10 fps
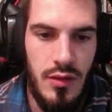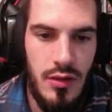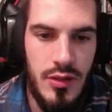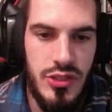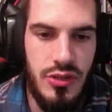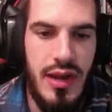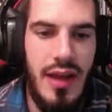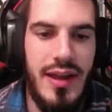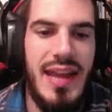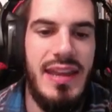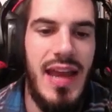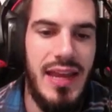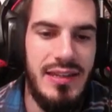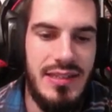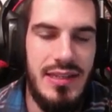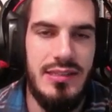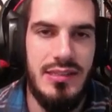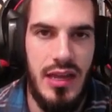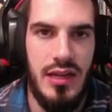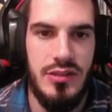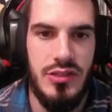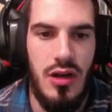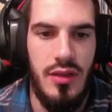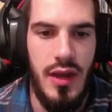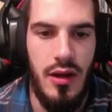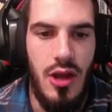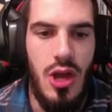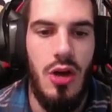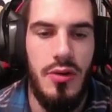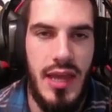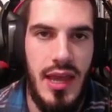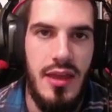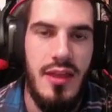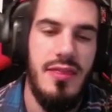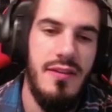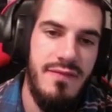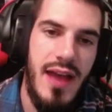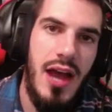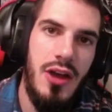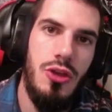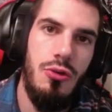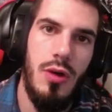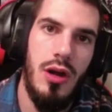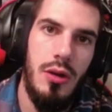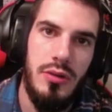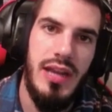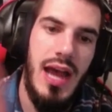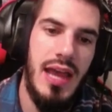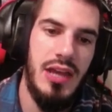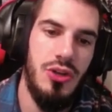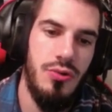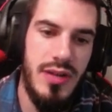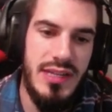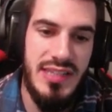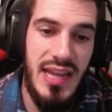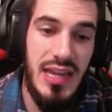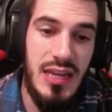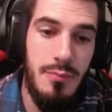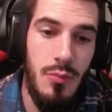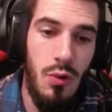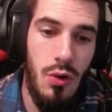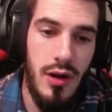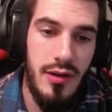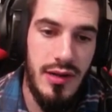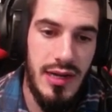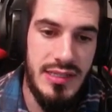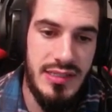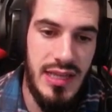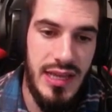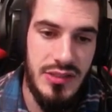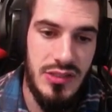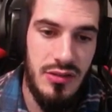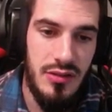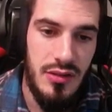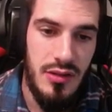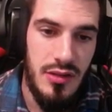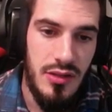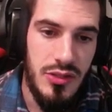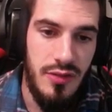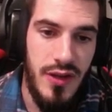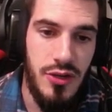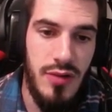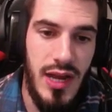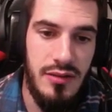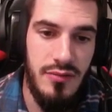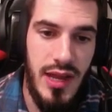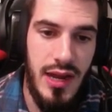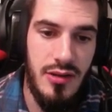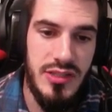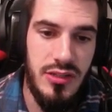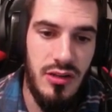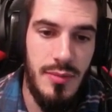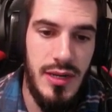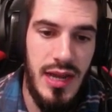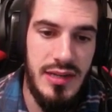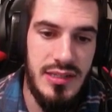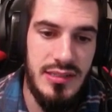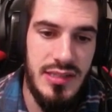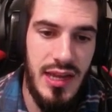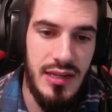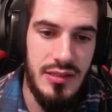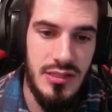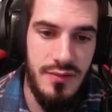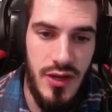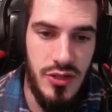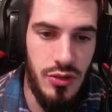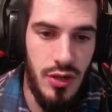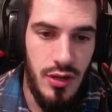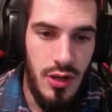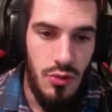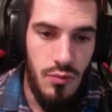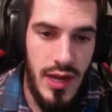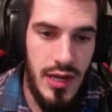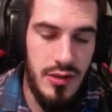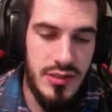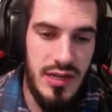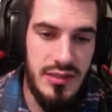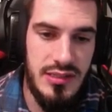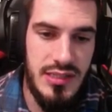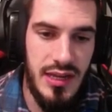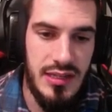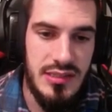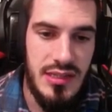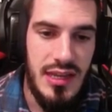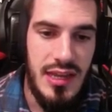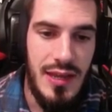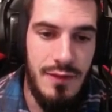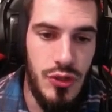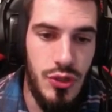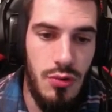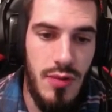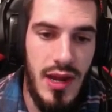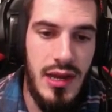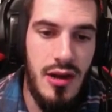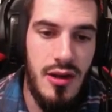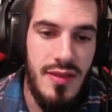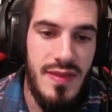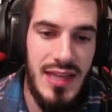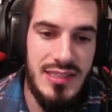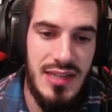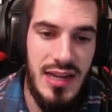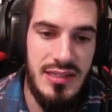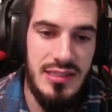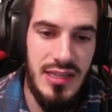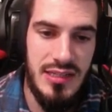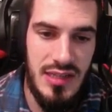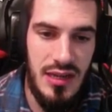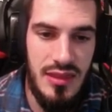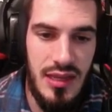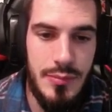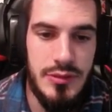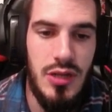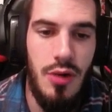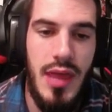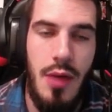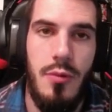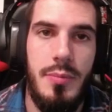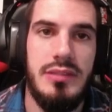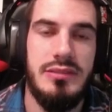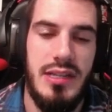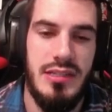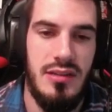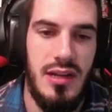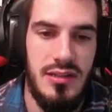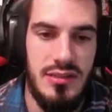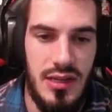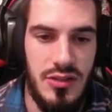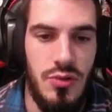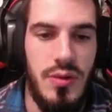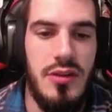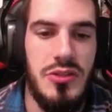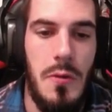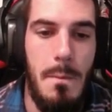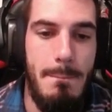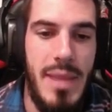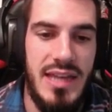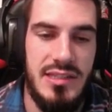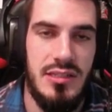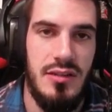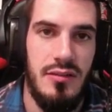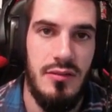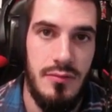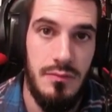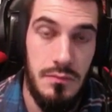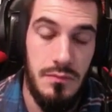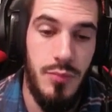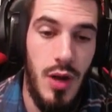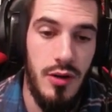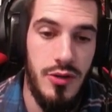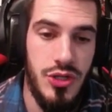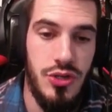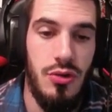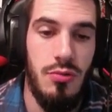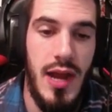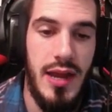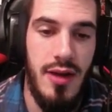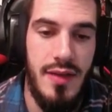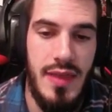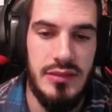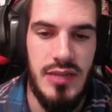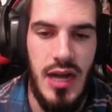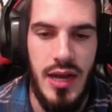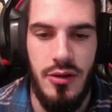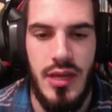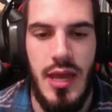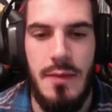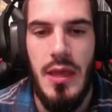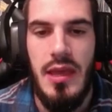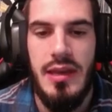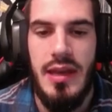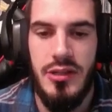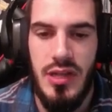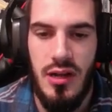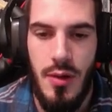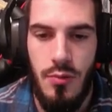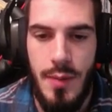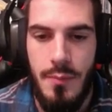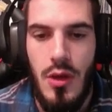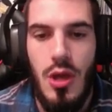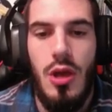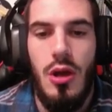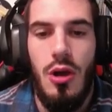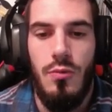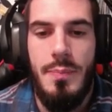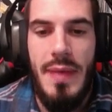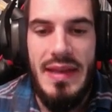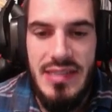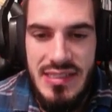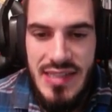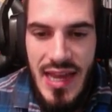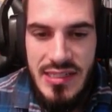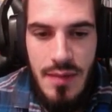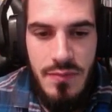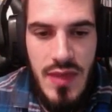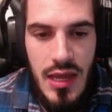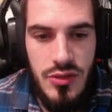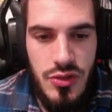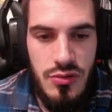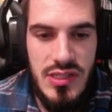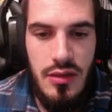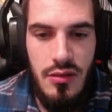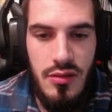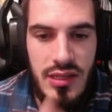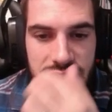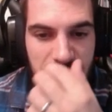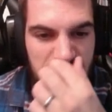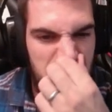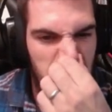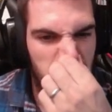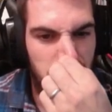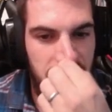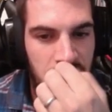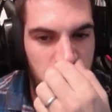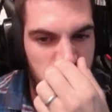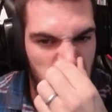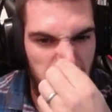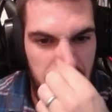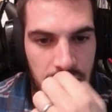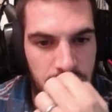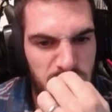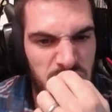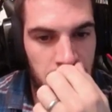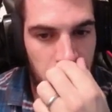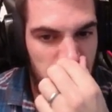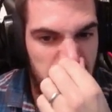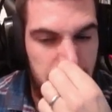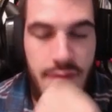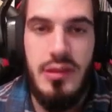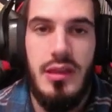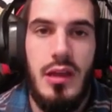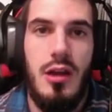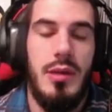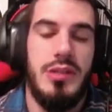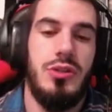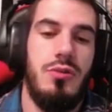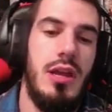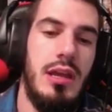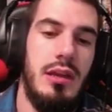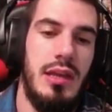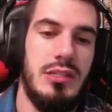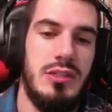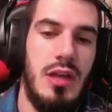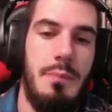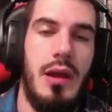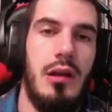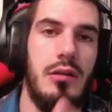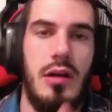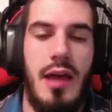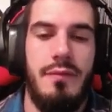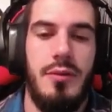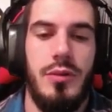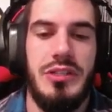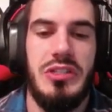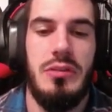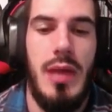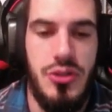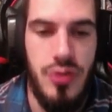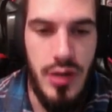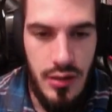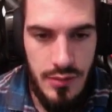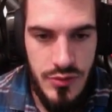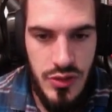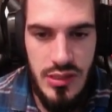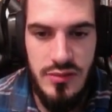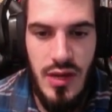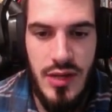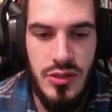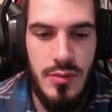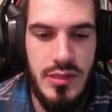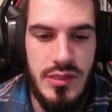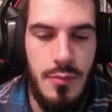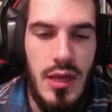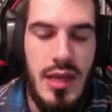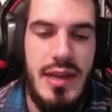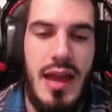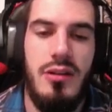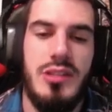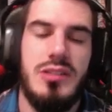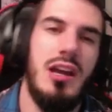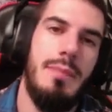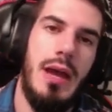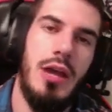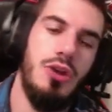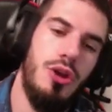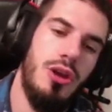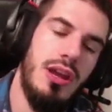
So now I got 19 seconds on there. Okay, the value where it will not increase anymore is this. So if I do right here, it's still going to be 19 seconds. If I do it right here, it's 19 seconds. If you do it right here, that's 19 seconds. Anything below that will be less than 19 seconds. So here's your best part. You should do it right around that line, okay? Now let's talk about Rip. Rip has the exact same thing. As you can see, they're the exact same location, okay? Because everything on my screen is parallel. I have it really symmetric. So these lines are going to be the same. Now let's talk about your